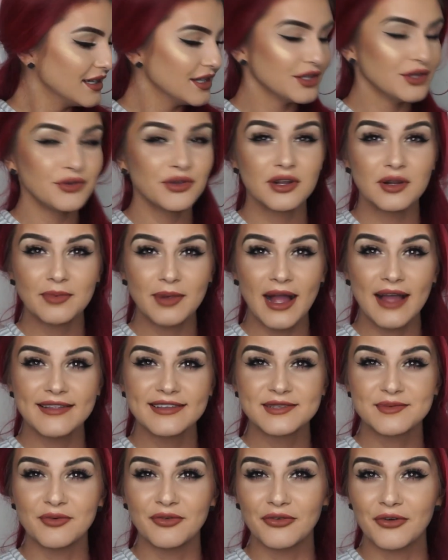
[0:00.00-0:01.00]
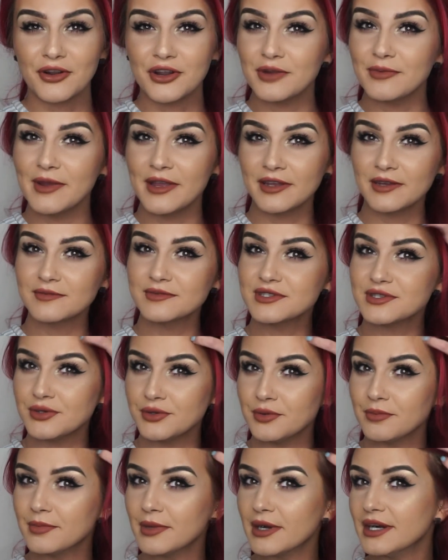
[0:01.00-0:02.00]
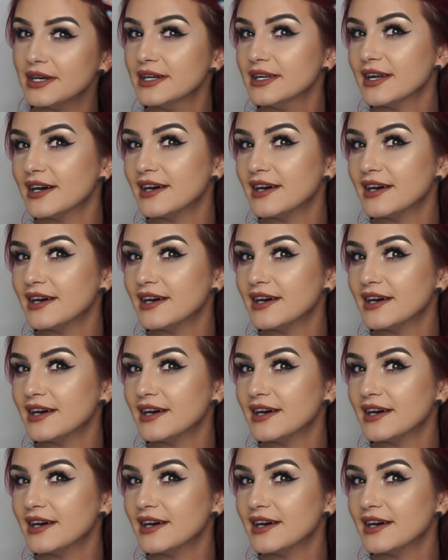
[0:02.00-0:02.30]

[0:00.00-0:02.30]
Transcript: You could apply this before your makeup too, but